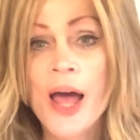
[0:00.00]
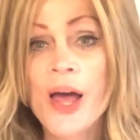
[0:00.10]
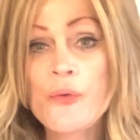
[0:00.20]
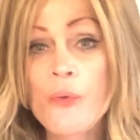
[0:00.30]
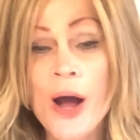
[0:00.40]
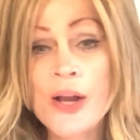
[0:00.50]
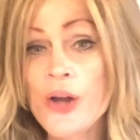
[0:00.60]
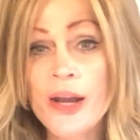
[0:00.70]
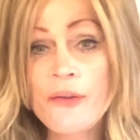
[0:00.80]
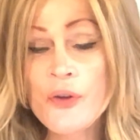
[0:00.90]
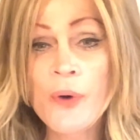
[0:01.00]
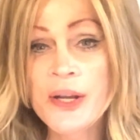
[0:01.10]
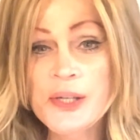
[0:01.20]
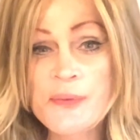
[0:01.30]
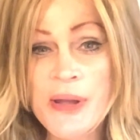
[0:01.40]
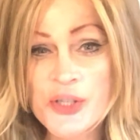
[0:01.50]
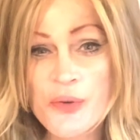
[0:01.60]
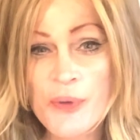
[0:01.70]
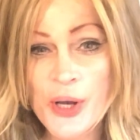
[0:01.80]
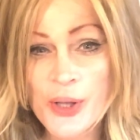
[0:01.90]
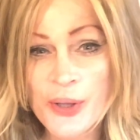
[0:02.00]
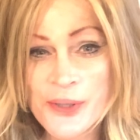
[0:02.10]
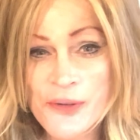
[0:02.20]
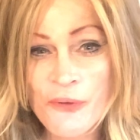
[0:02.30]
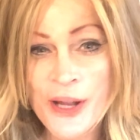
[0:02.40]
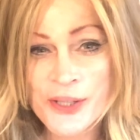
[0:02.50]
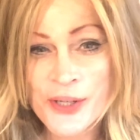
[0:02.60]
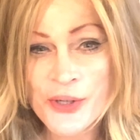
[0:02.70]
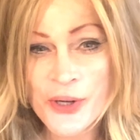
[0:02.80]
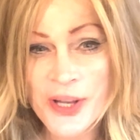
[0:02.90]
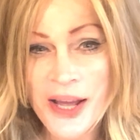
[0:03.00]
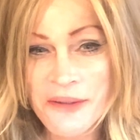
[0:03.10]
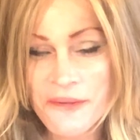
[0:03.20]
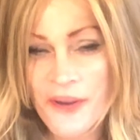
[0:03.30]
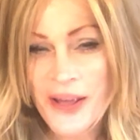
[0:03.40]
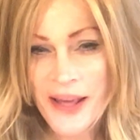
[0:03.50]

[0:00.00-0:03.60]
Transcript: and why not everyone is meant to be a close friend in your life.